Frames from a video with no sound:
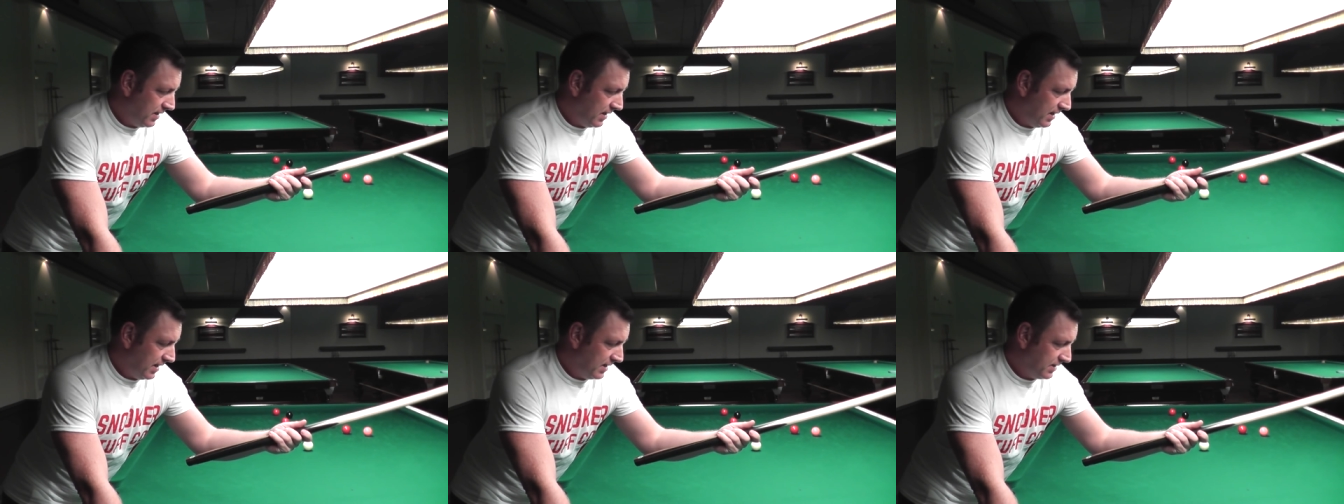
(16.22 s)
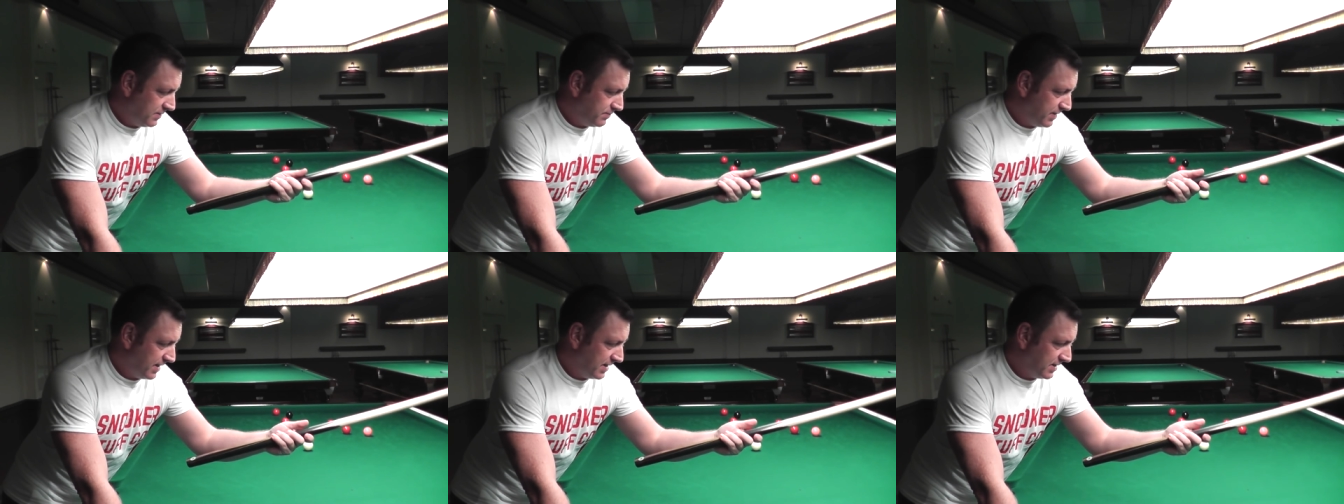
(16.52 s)
It's
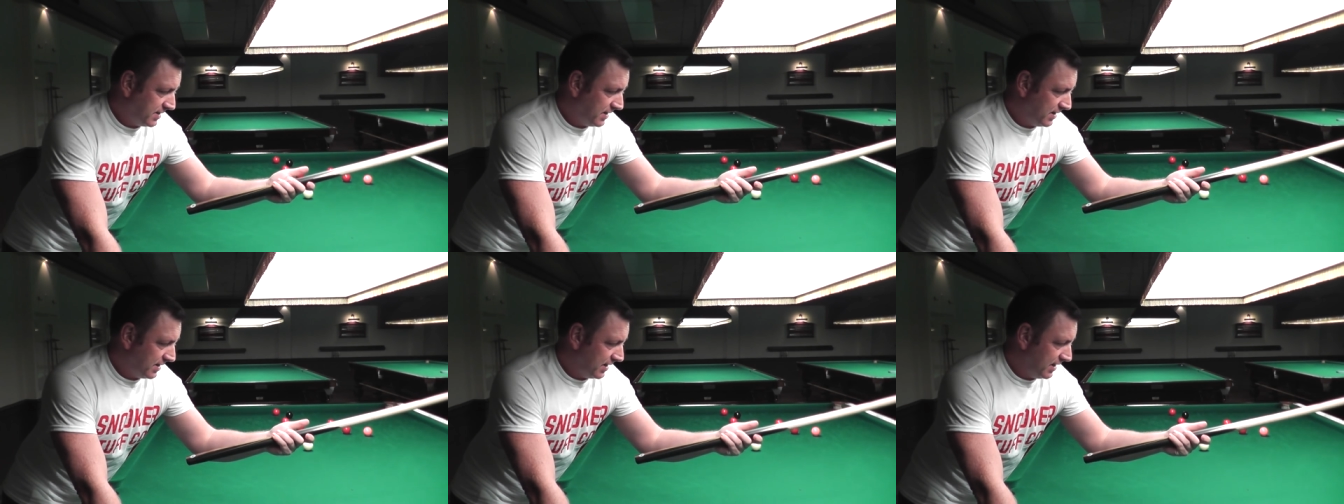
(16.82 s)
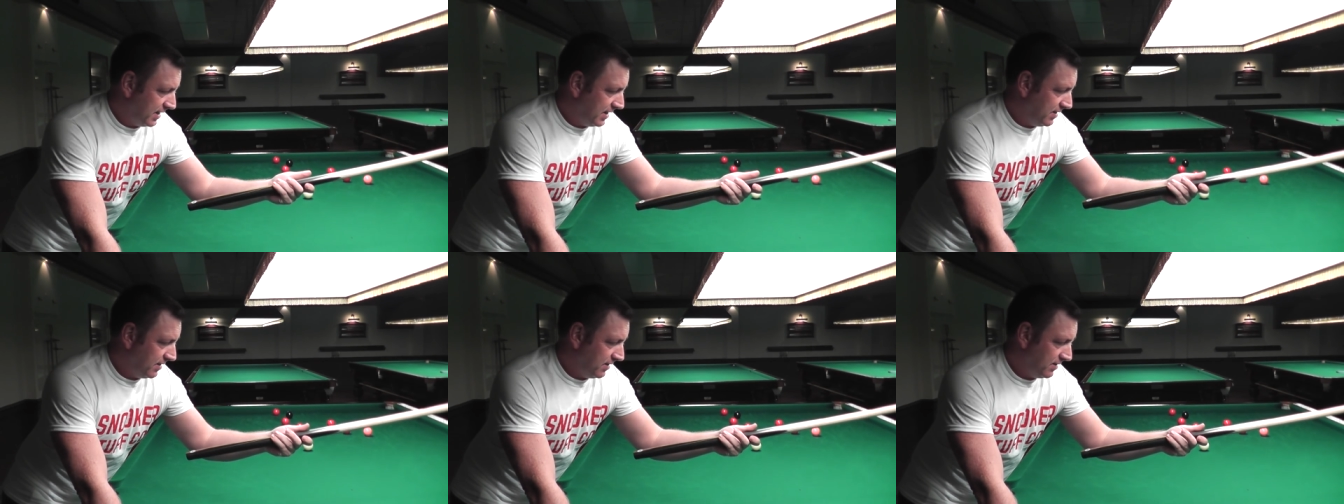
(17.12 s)

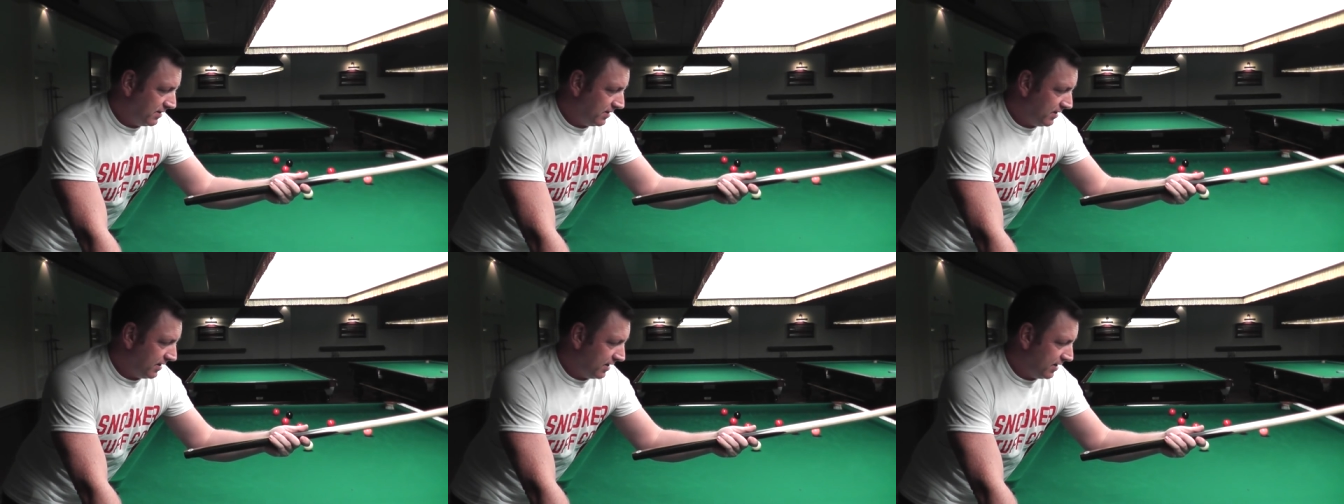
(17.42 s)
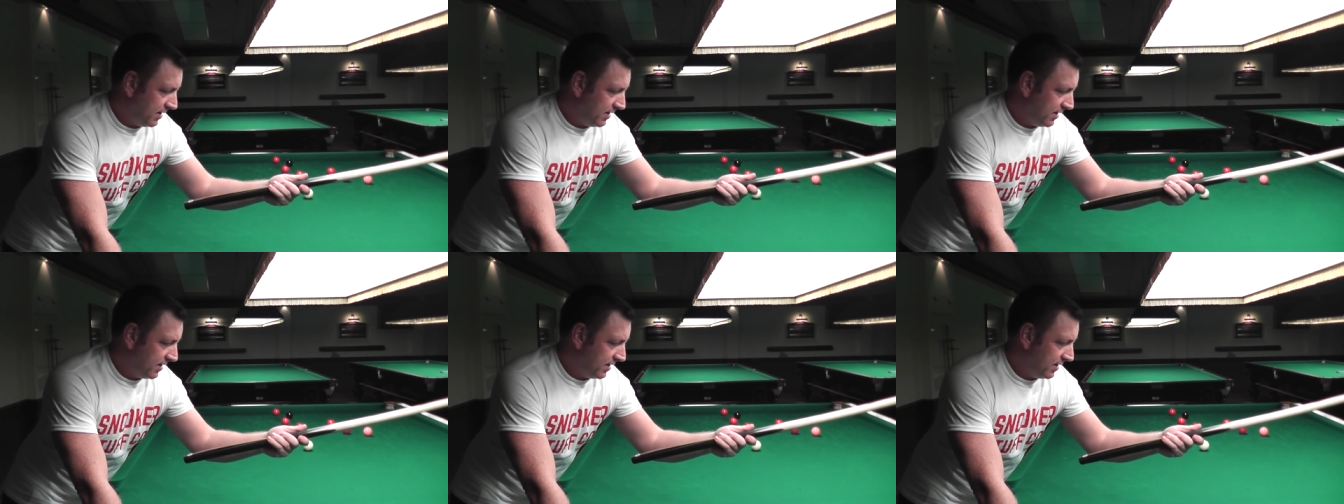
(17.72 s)
basically
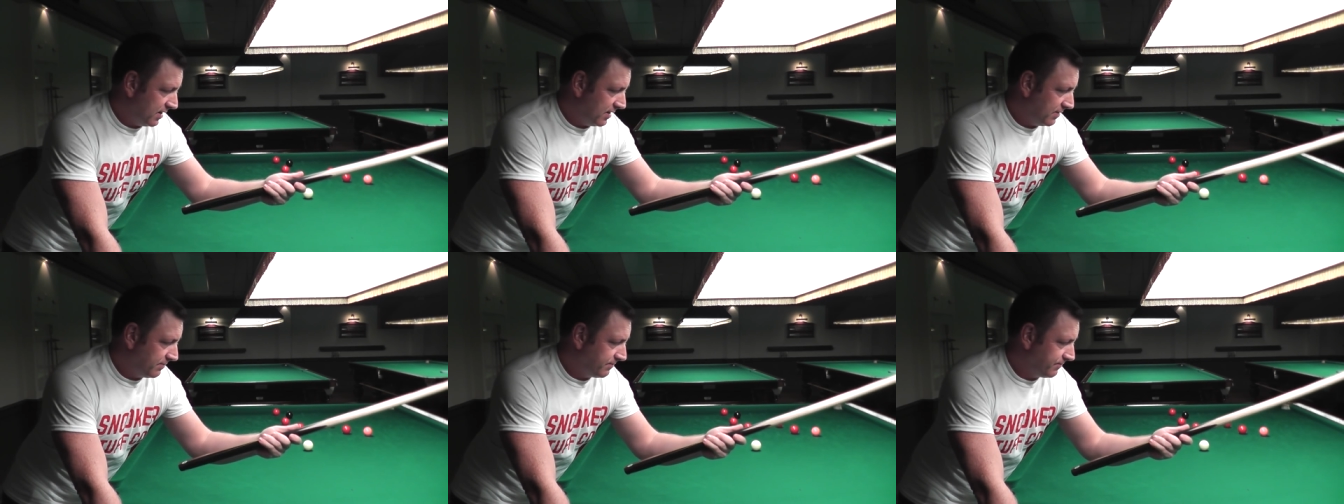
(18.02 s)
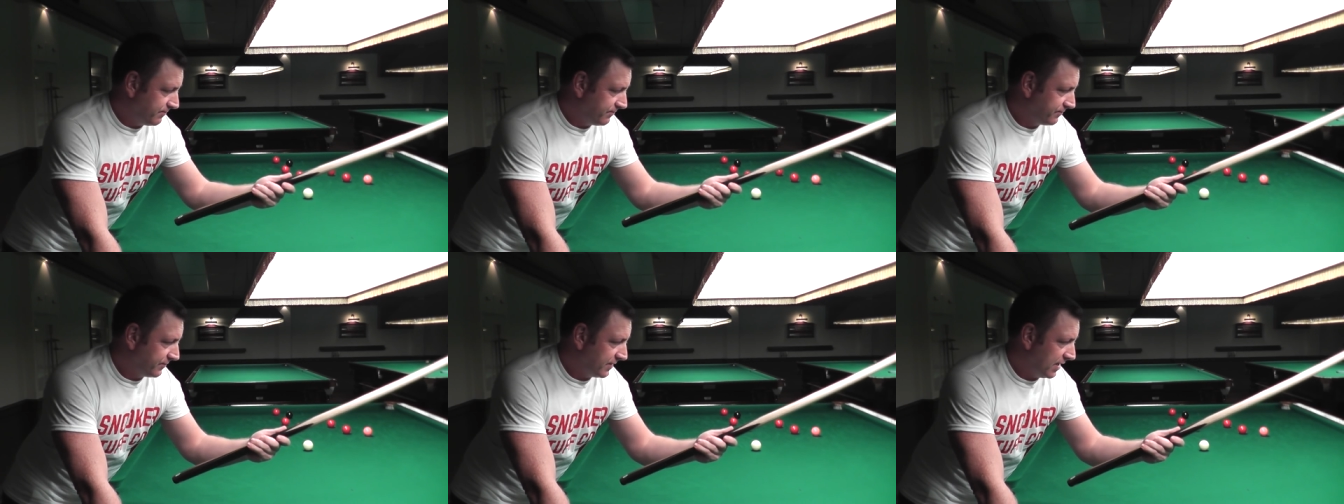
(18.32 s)
uh,
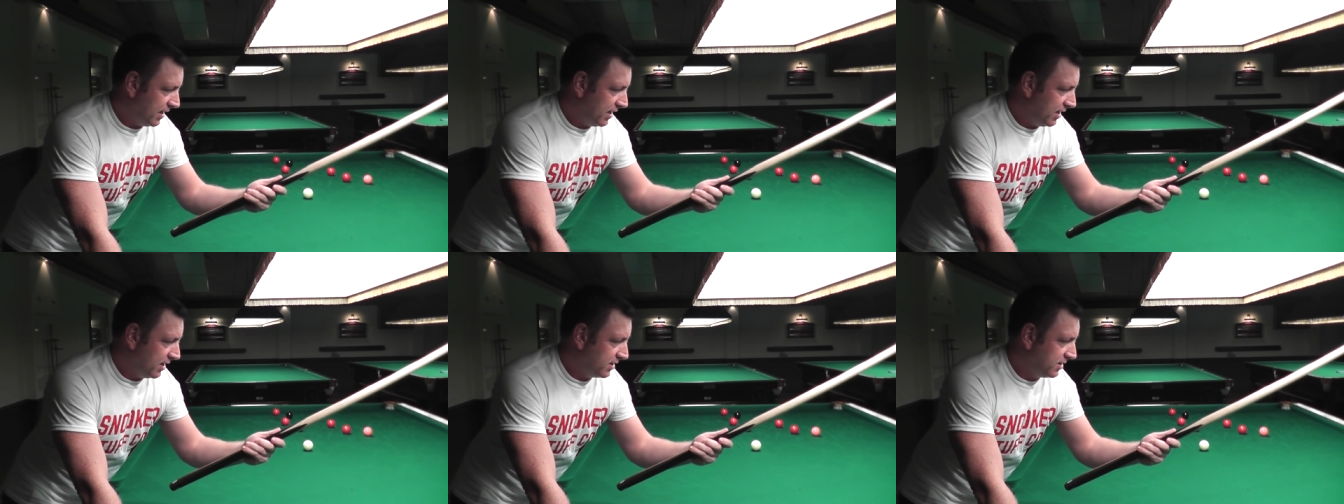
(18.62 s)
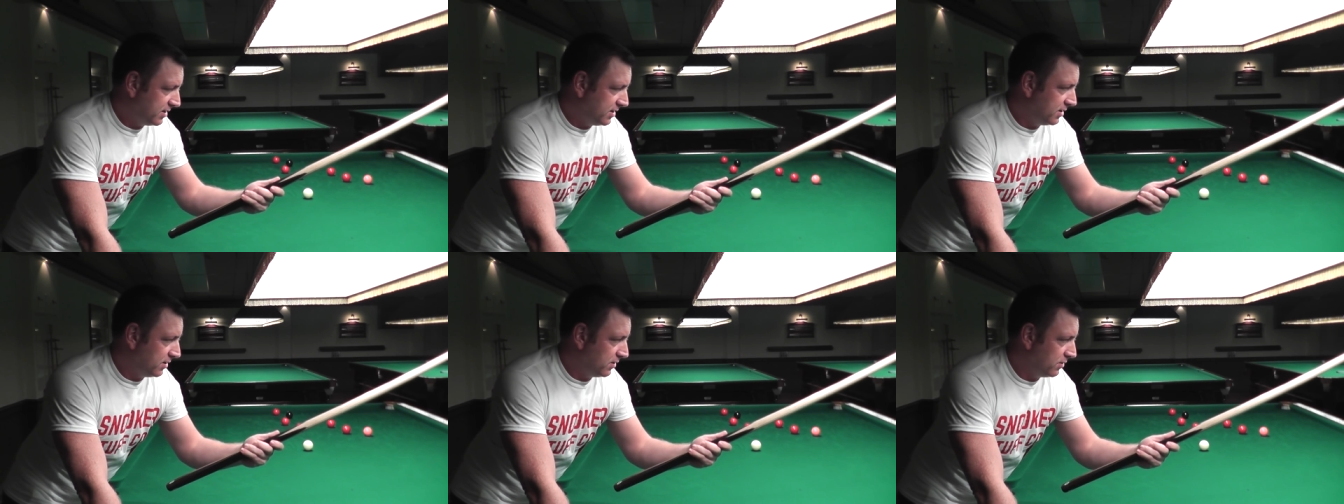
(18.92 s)
a
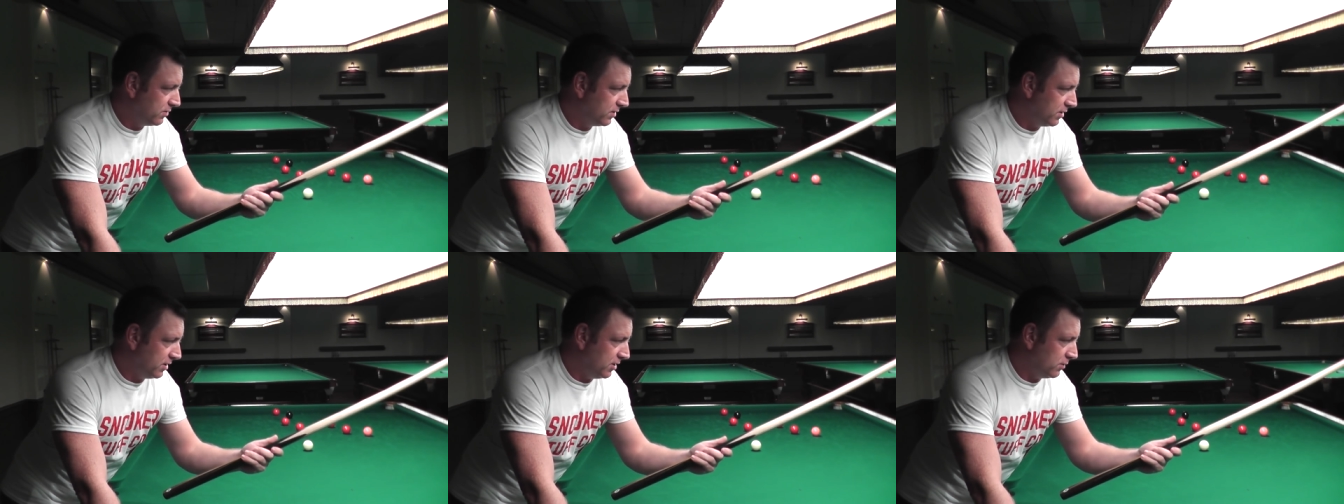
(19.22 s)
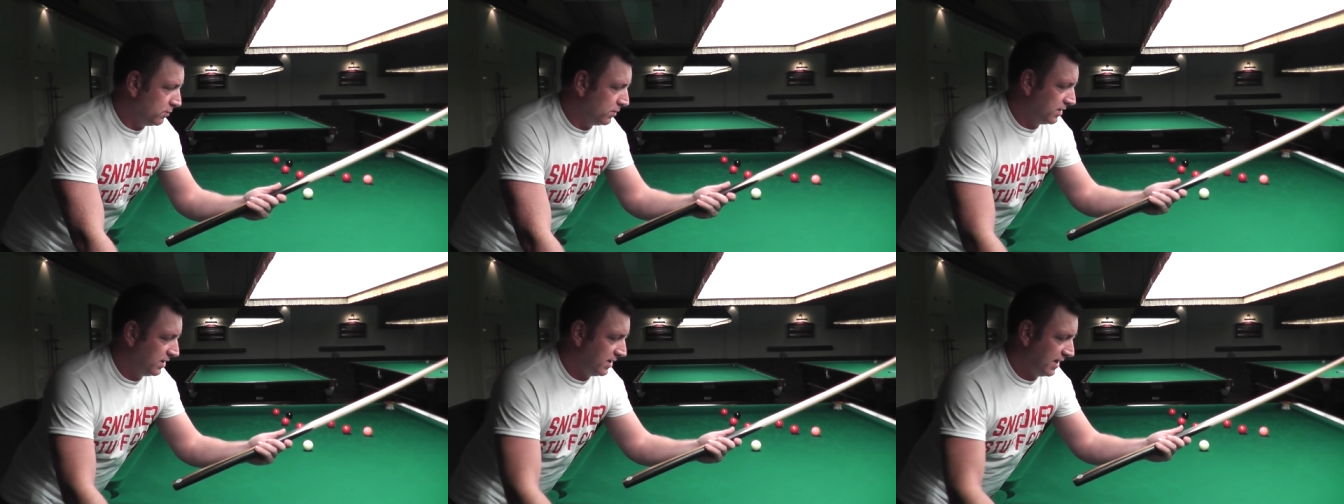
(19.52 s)
cue that you
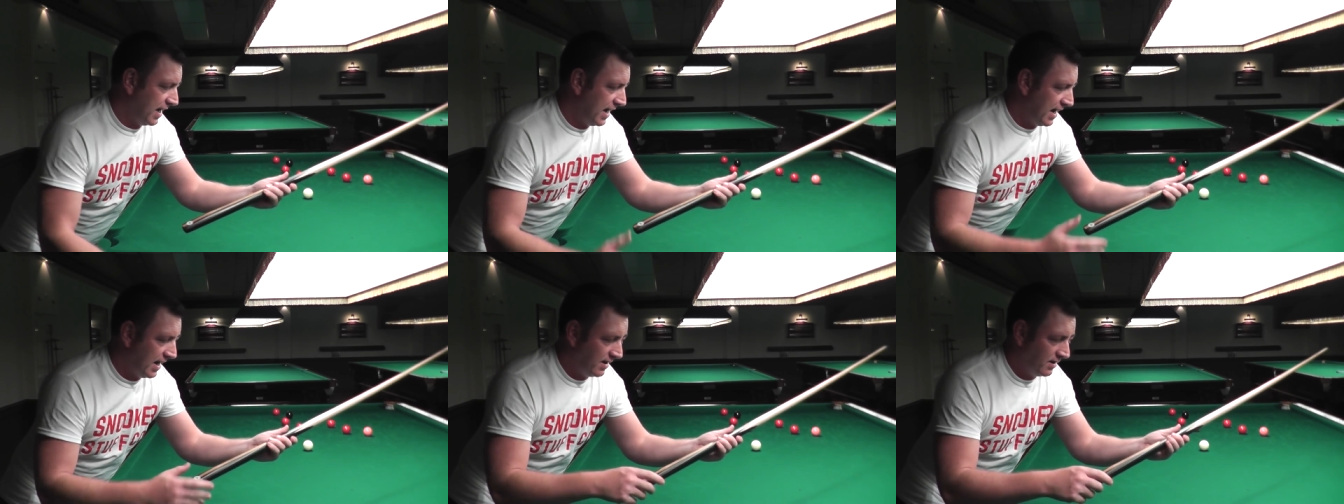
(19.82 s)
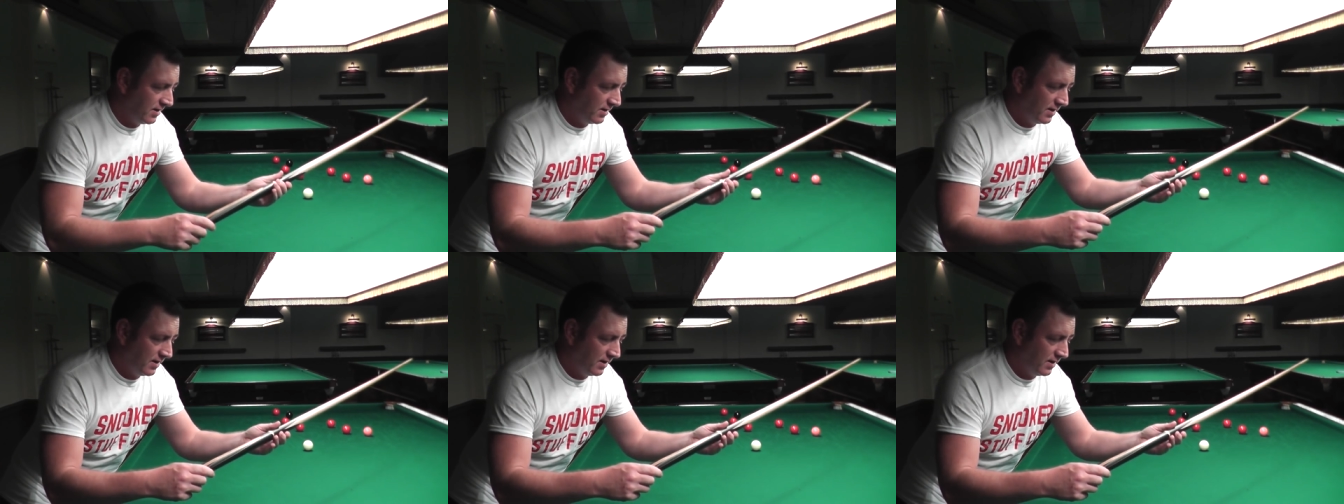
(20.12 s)
would get